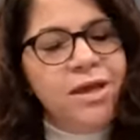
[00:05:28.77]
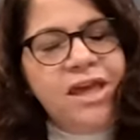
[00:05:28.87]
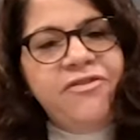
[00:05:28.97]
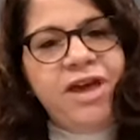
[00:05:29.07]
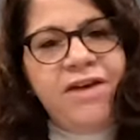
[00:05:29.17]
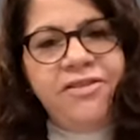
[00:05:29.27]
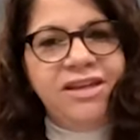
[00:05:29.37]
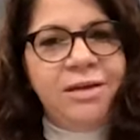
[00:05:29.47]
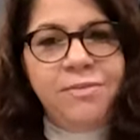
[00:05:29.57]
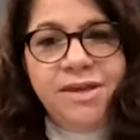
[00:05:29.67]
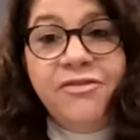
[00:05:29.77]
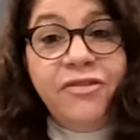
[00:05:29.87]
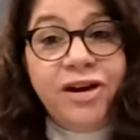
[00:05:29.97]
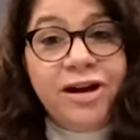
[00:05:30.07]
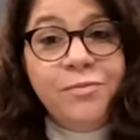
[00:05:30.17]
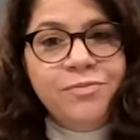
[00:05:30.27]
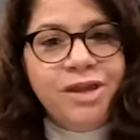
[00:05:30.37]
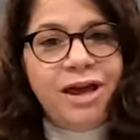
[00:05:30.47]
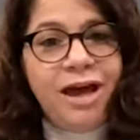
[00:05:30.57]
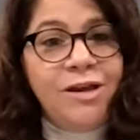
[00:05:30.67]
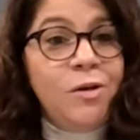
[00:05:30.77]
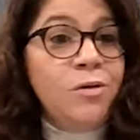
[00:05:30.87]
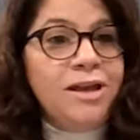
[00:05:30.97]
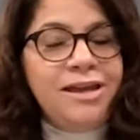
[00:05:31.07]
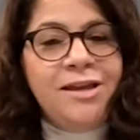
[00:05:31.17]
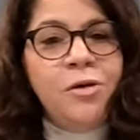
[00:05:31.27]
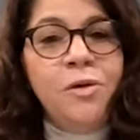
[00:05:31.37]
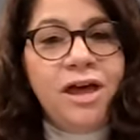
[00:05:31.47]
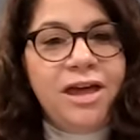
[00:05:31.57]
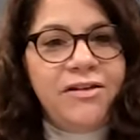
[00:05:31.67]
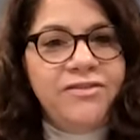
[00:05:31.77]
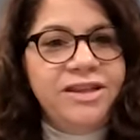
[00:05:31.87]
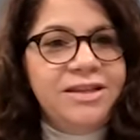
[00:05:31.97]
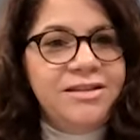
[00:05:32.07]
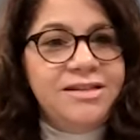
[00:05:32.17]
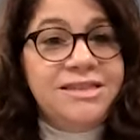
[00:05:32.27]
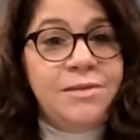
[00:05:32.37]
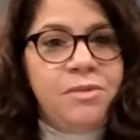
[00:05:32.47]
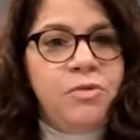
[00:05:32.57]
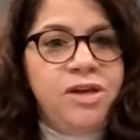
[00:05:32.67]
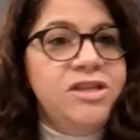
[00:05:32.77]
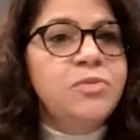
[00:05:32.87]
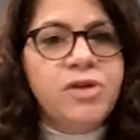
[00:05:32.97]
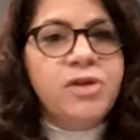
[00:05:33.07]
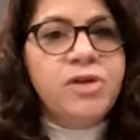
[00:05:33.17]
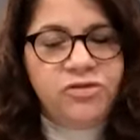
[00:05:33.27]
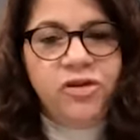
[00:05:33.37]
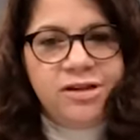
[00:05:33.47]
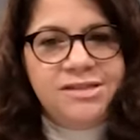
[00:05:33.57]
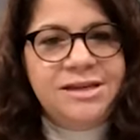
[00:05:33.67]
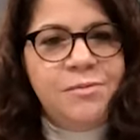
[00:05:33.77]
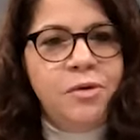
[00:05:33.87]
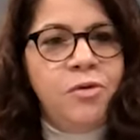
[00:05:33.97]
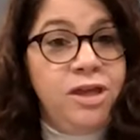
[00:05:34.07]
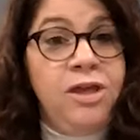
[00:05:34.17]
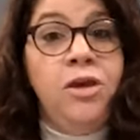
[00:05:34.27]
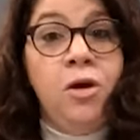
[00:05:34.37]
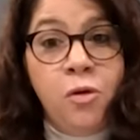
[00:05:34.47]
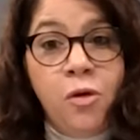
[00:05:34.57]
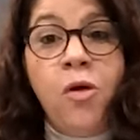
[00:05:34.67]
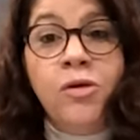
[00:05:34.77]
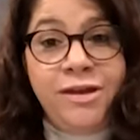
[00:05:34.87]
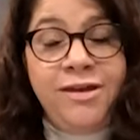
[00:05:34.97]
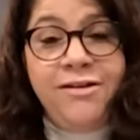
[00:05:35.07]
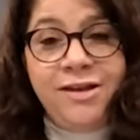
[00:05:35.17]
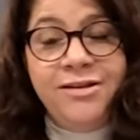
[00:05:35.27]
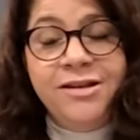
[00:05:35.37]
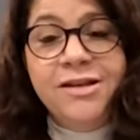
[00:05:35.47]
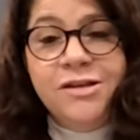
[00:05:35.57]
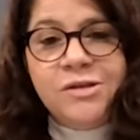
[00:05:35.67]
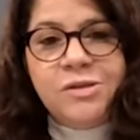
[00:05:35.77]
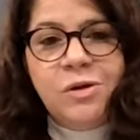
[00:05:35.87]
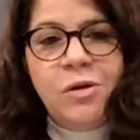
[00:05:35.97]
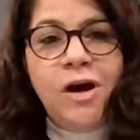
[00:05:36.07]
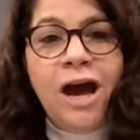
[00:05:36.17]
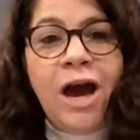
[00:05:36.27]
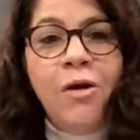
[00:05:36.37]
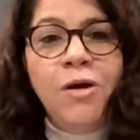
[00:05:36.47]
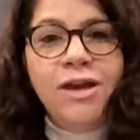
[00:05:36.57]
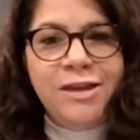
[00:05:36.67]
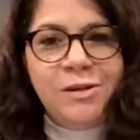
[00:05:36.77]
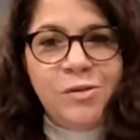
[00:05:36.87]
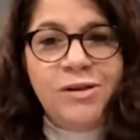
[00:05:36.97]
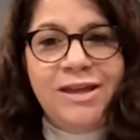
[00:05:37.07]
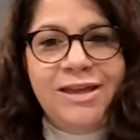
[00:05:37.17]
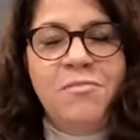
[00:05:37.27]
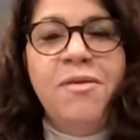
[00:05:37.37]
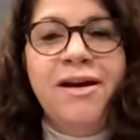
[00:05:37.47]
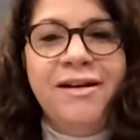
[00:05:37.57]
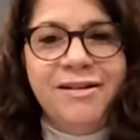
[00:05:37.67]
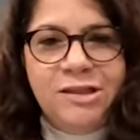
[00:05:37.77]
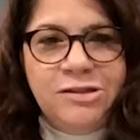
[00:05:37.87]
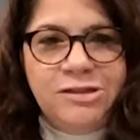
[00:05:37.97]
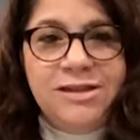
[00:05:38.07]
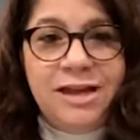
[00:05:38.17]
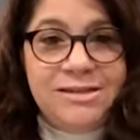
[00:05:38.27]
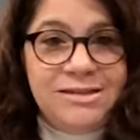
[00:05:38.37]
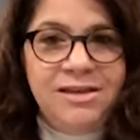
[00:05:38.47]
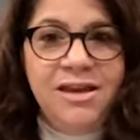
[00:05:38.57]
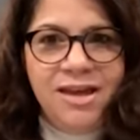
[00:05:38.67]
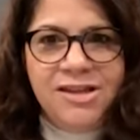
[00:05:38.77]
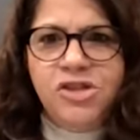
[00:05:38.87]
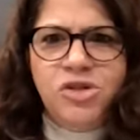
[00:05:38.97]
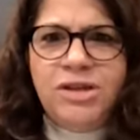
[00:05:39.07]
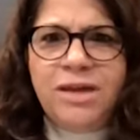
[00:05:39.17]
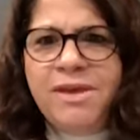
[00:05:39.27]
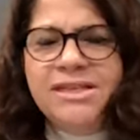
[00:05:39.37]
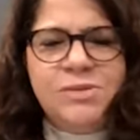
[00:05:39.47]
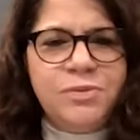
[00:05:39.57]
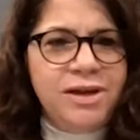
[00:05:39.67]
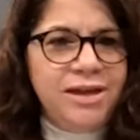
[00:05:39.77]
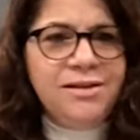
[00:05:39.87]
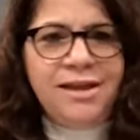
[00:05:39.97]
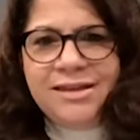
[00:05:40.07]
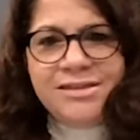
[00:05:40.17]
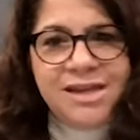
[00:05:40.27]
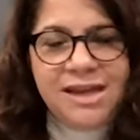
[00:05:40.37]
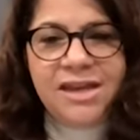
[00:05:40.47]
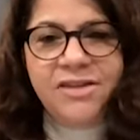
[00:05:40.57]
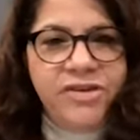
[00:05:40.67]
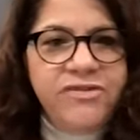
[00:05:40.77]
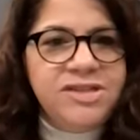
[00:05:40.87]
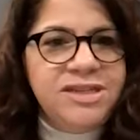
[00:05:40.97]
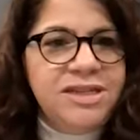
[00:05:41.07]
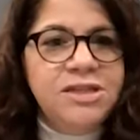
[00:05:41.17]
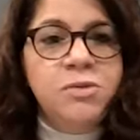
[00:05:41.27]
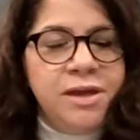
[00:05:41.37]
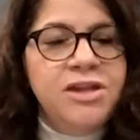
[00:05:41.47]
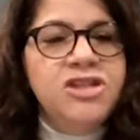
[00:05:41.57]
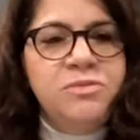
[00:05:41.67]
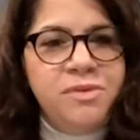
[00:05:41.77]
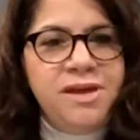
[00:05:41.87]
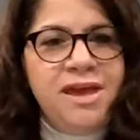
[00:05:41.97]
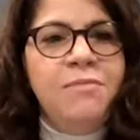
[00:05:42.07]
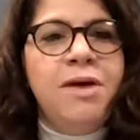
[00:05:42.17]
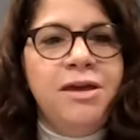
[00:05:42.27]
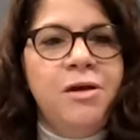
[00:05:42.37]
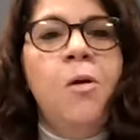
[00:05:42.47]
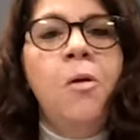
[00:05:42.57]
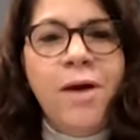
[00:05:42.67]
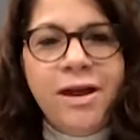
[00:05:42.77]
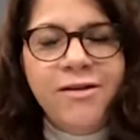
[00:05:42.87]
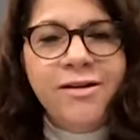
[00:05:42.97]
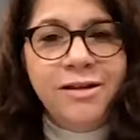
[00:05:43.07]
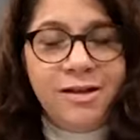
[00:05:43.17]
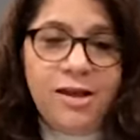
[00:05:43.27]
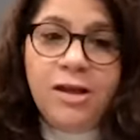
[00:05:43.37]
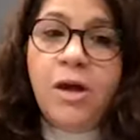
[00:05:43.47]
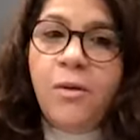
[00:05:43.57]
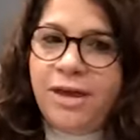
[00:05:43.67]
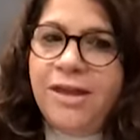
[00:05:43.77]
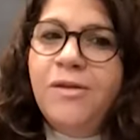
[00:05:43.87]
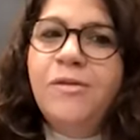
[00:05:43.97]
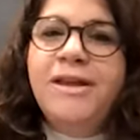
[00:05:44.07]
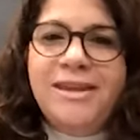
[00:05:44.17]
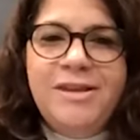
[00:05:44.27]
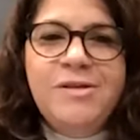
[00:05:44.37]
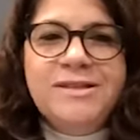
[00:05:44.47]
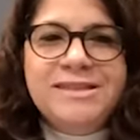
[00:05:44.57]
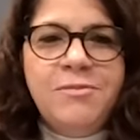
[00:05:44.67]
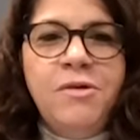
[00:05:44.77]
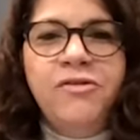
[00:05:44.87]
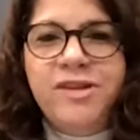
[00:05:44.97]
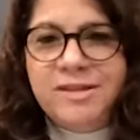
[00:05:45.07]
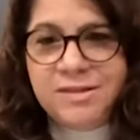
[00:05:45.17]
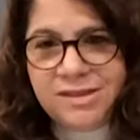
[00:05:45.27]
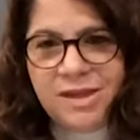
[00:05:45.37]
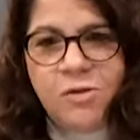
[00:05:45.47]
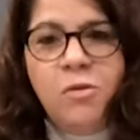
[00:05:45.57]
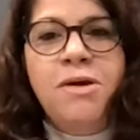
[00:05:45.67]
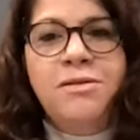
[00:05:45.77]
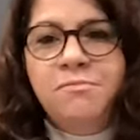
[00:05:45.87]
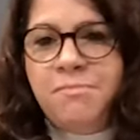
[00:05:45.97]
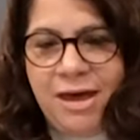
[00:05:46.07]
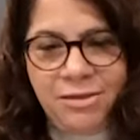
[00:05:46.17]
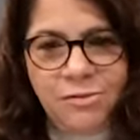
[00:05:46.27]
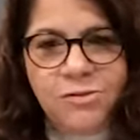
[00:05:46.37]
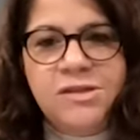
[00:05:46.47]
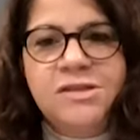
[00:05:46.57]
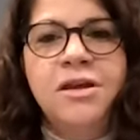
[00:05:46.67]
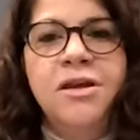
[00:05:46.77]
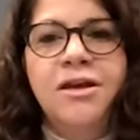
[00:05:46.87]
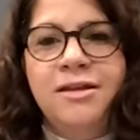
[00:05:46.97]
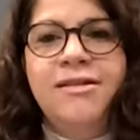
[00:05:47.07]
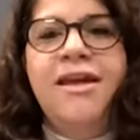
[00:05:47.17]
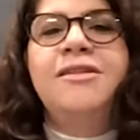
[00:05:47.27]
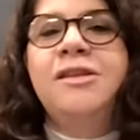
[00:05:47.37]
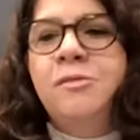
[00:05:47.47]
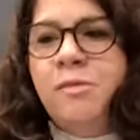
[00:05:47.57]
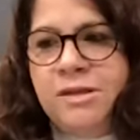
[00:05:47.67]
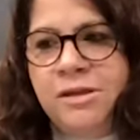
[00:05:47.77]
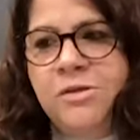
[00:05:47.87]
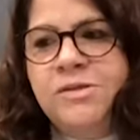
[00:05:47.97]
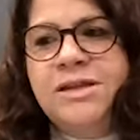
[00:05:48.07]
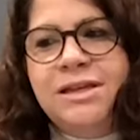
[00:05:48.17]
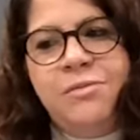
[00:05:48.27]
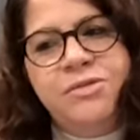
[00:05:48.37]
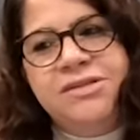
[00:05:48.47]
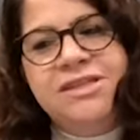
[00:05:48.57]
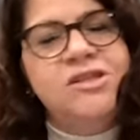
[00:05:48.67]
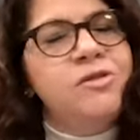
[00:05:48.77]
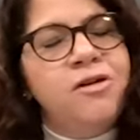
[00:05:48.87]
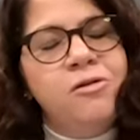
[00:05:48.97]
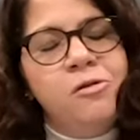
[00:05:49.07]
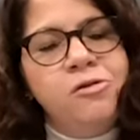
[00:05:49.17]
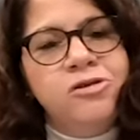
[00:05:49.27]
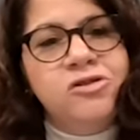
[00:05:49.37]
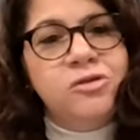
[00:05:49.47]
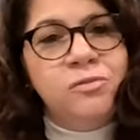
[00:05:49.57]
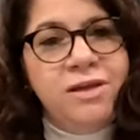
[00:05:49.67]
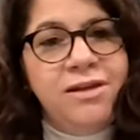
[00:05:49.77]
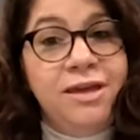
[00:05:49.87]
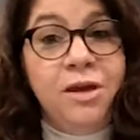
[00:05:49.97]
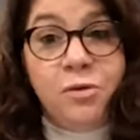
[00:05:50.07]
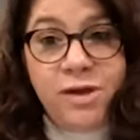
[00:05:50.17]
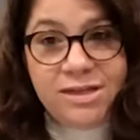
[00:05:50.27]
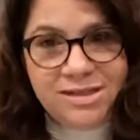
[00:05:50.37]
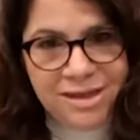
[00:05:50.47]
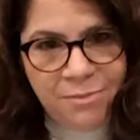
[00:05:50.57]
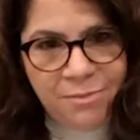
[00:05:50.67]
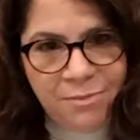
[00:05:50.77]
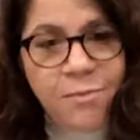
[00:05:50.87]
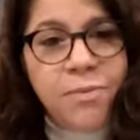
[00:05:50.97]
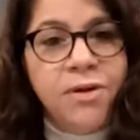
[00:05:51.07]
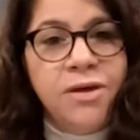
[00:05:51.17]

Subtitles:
if I have like a big farm, I know like I don't have the same weed pressure, for example, in all the area. So how I can do like better utilizing, should I be spraying like 10, 15, 20 GPA in my whole area? No, I can do like using some of these new methods that use like a precision agriculture to be like creating a map,